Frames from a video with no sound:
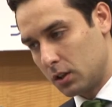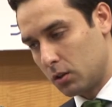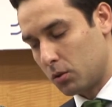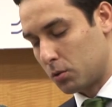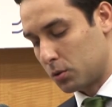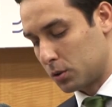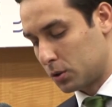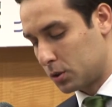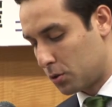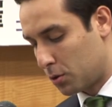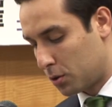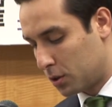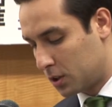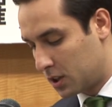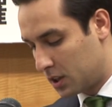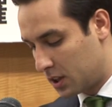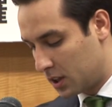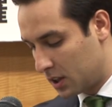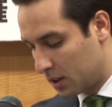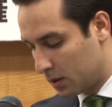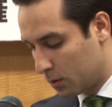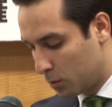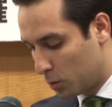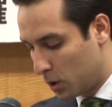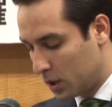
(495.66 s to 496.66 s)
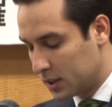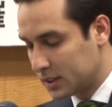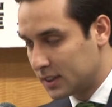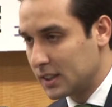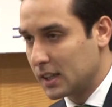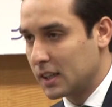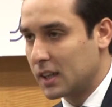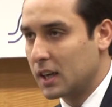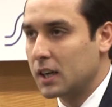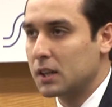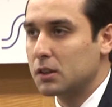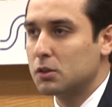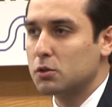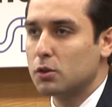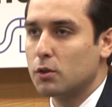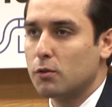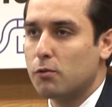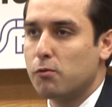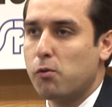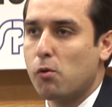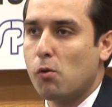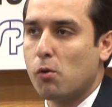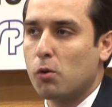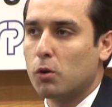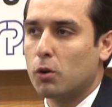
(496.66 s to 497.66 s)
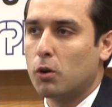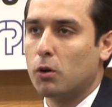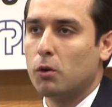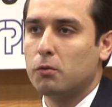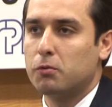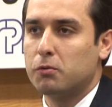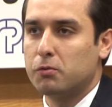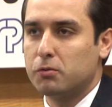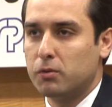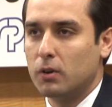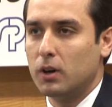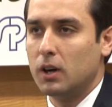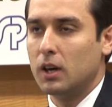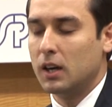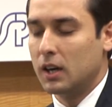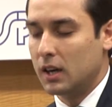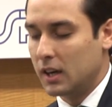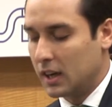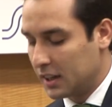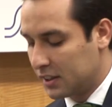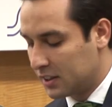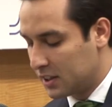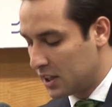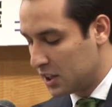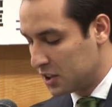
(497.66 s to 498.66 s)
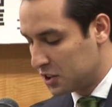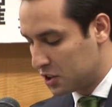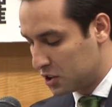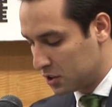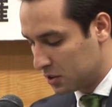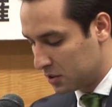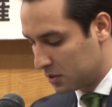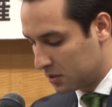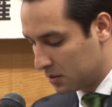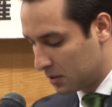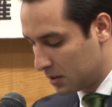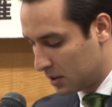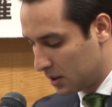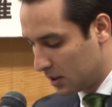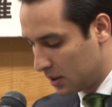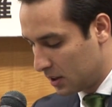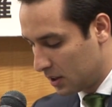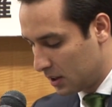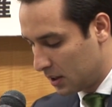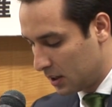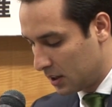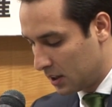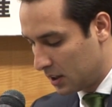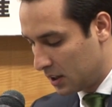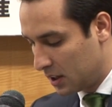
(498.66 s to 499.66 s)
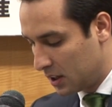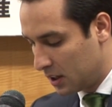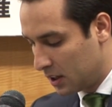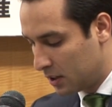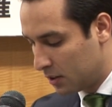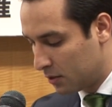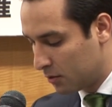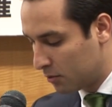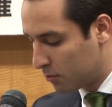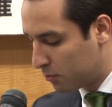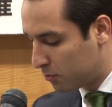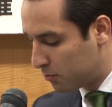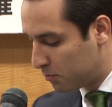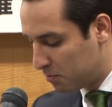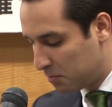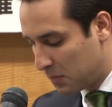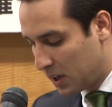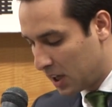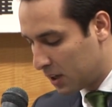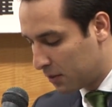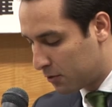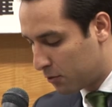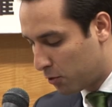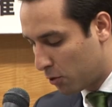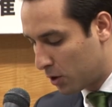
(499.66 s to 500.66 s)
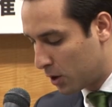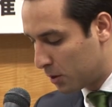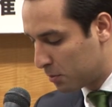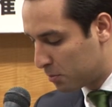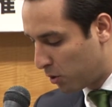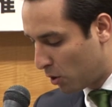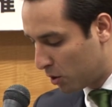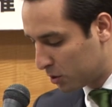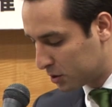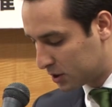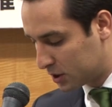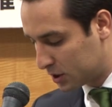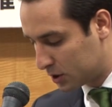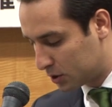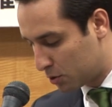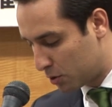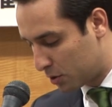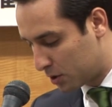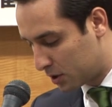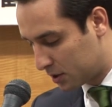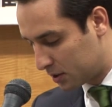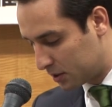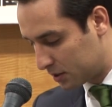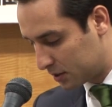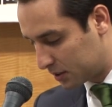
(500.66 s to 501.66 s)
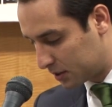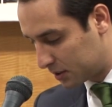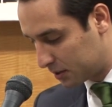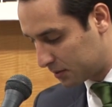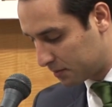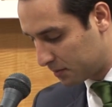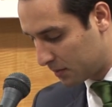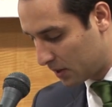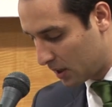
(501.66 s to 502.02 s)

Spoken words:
or Turkey, once again to the fore of attention in many foreign policy circles.